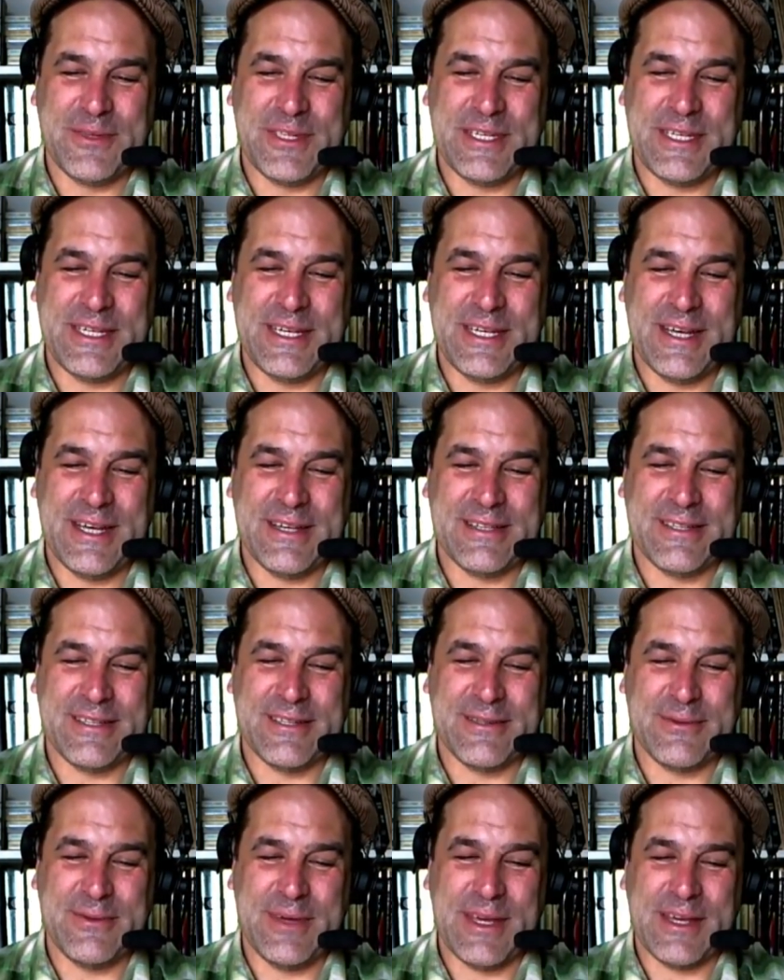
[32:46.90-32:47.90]
CES
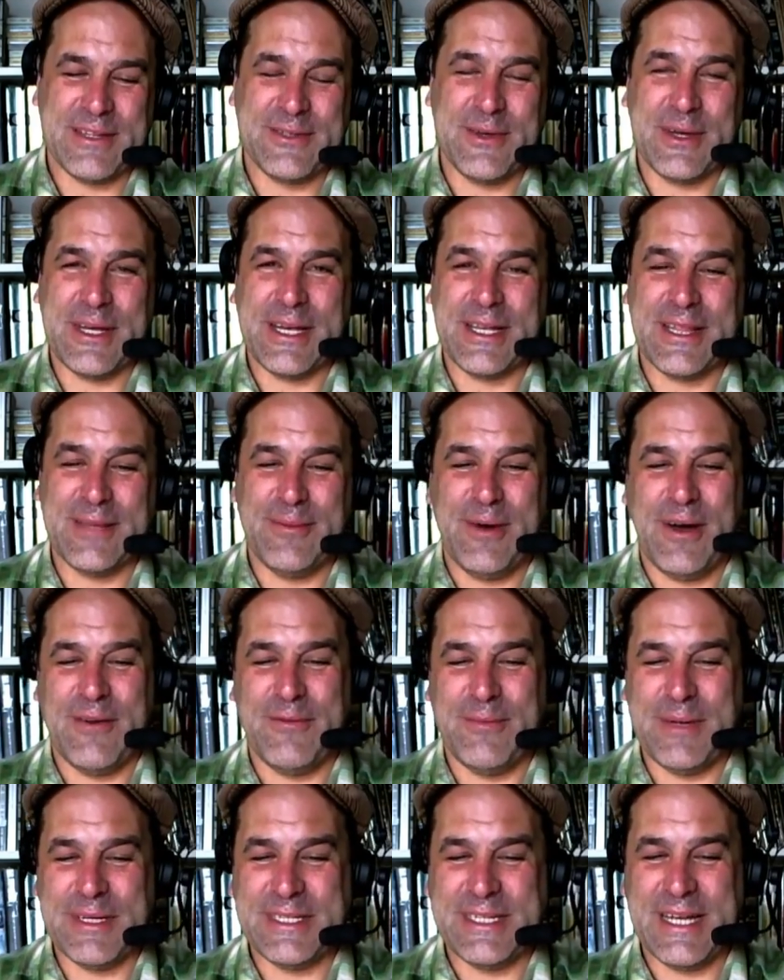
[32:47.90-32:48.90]
this week, so I can get them
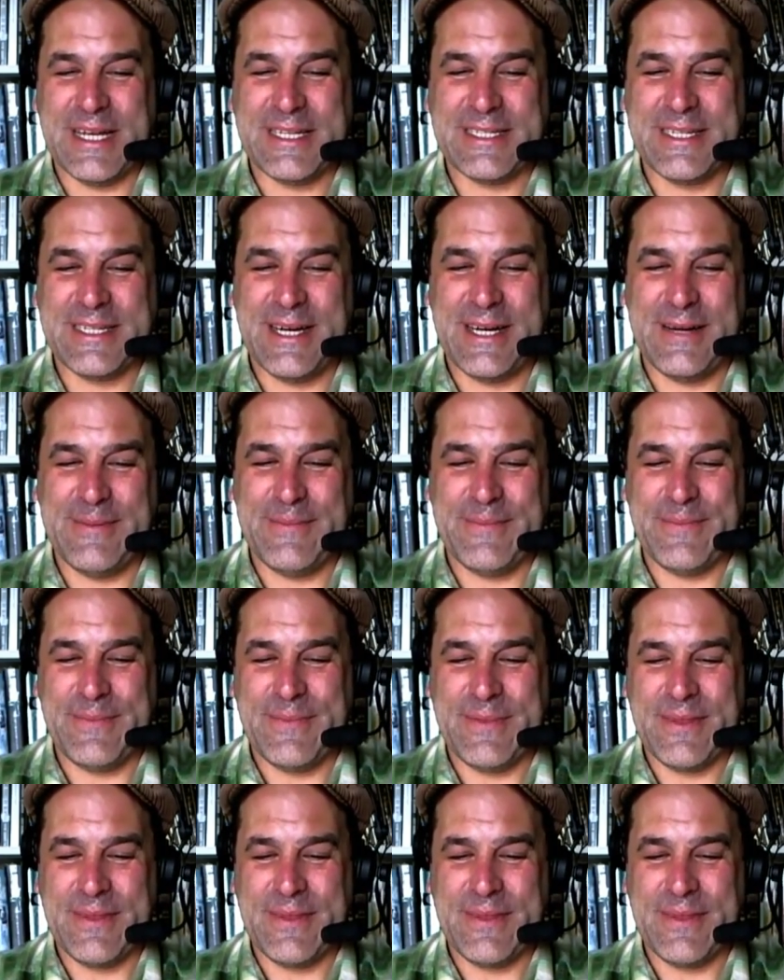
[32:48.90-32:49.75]
off my desktop.